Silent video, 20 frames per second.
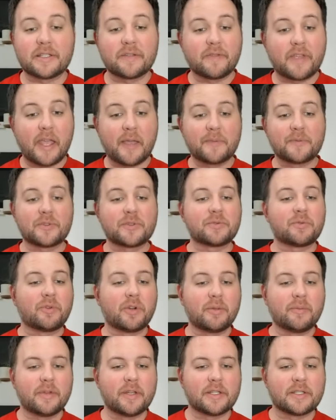If games are
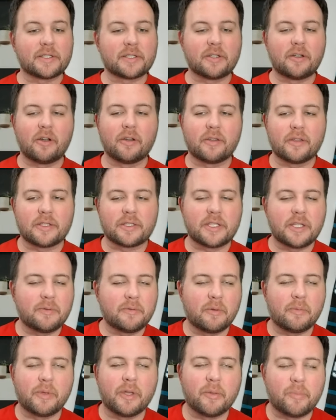20 minutes long, this team
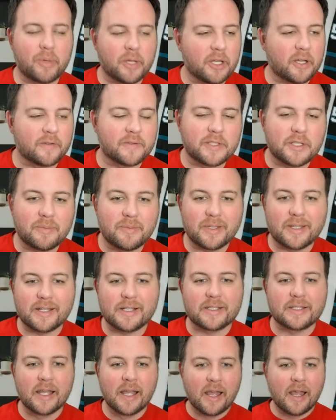would be a playoff team,
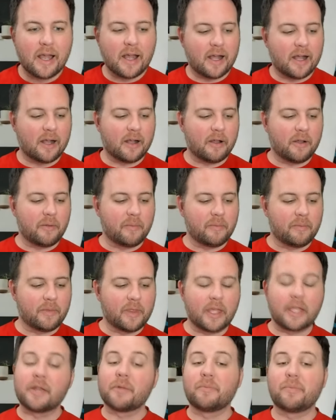because
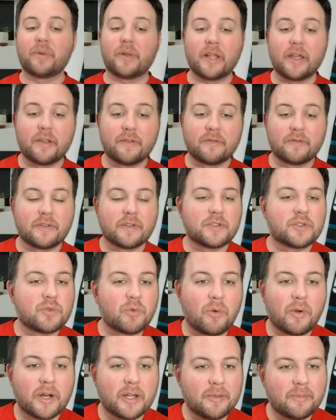they can play for
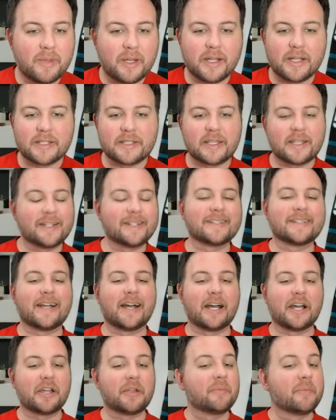20 minutes at a
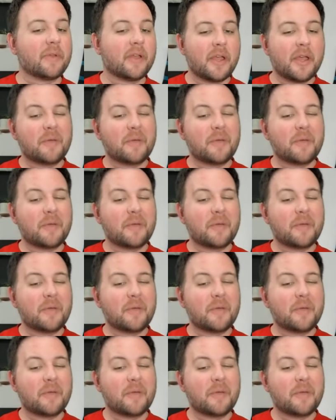time.